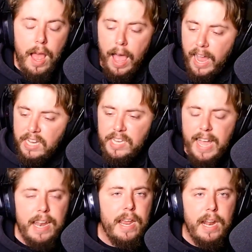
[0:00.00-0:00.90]
I
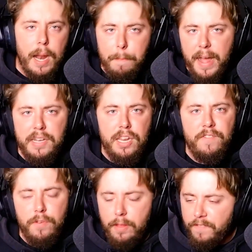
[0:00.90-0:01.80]
said it and I meant it
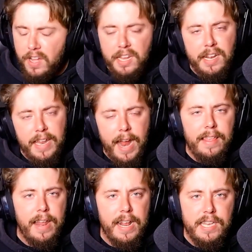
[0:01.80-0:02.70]
from the fucking day
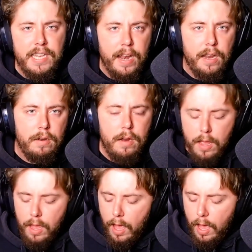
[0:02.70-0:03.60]
that I said it.
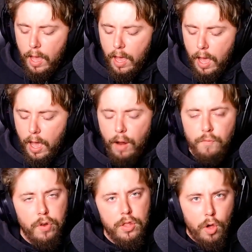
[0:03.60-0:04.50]
And I
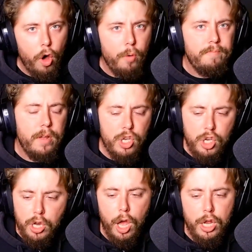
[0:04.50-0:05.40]
really hope
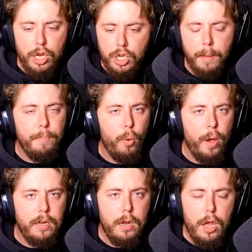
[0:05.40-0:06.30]
at some
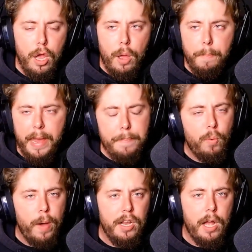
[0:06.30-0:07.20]
point people
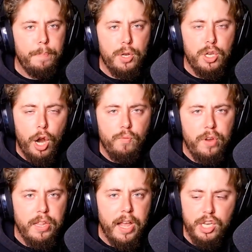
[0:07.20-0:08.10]
wake up and start
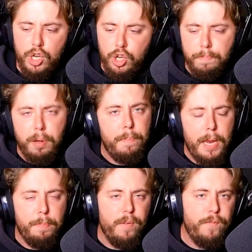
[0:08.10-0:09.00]
realizing to put
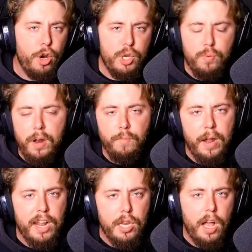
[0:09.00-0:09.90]
people first. When
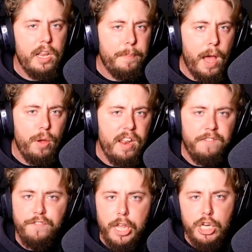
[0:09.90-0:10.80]
I talked about
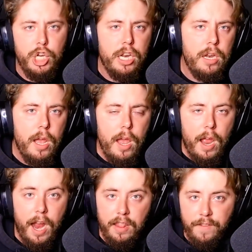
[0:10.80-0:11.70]
inflation
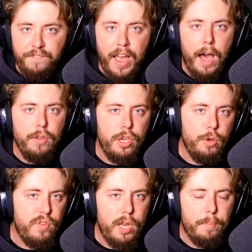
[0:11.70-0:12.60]
and the value
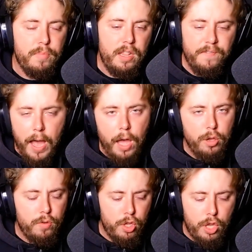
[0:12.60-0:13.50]
of something, the
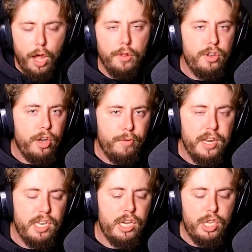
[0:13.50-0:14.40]
value of the dollar
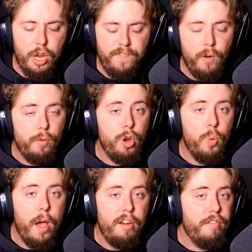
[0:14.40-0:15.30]
decreases, therefore
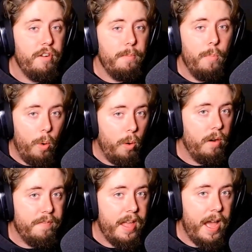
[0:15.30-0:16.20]
requiring more
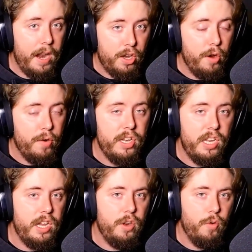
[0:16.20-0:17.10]
of that
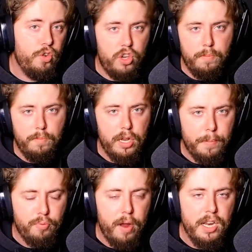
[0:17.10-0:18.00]
currency in order to meet the
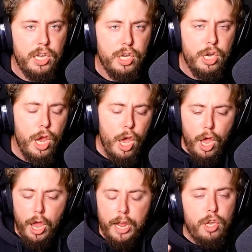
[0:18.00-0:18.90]
prices,
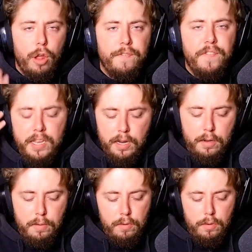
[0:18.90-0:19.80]
it's all
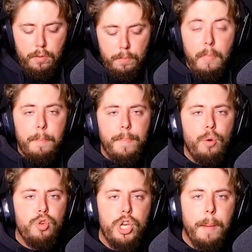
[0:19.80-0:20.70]
fucking
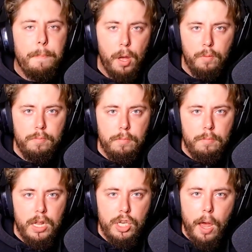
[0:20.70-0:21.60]
mumbo jumbo.
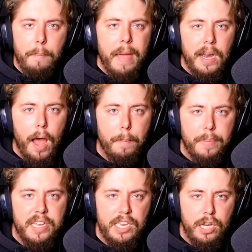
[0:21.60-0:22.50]
It's all made up.
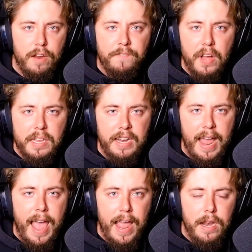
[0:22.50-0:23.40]
It's in your fucking
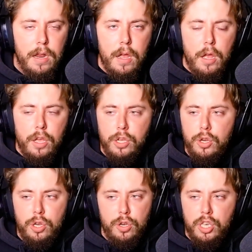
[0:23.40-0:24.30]
head.
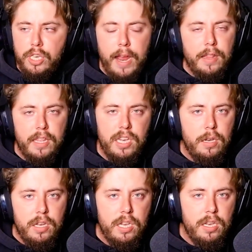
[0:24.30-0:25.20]
You say this
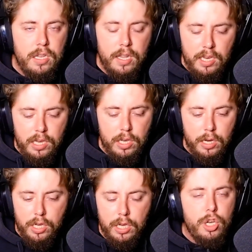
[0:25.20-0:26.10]
is
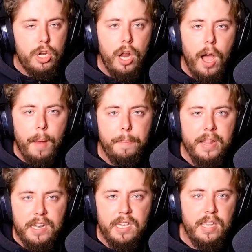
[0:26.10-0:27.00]
it's such a
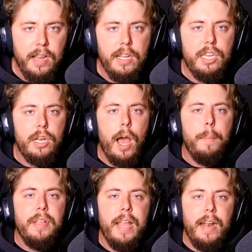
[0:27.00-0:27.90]
complex thing. It's a
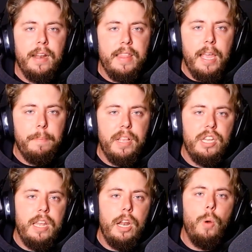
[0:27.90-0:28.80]
complicated thing because
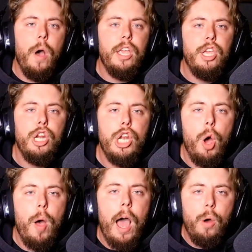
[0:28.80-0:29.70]
they don't want you to know
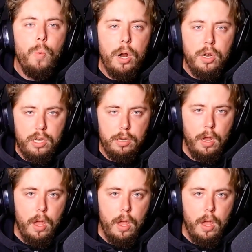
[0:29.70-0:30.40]
how it works.